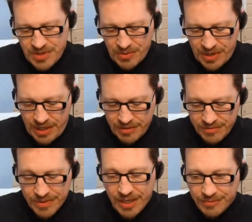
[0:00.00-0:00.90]
Okay,
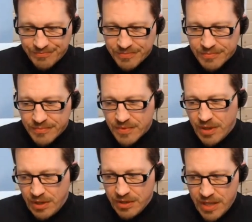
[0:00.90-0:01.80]
well,
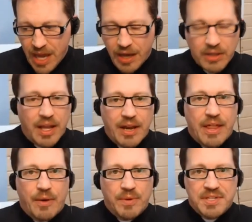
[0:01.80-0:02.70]
yeah, a lot of
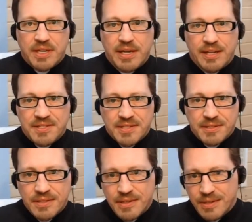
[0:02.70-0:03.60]
that was against,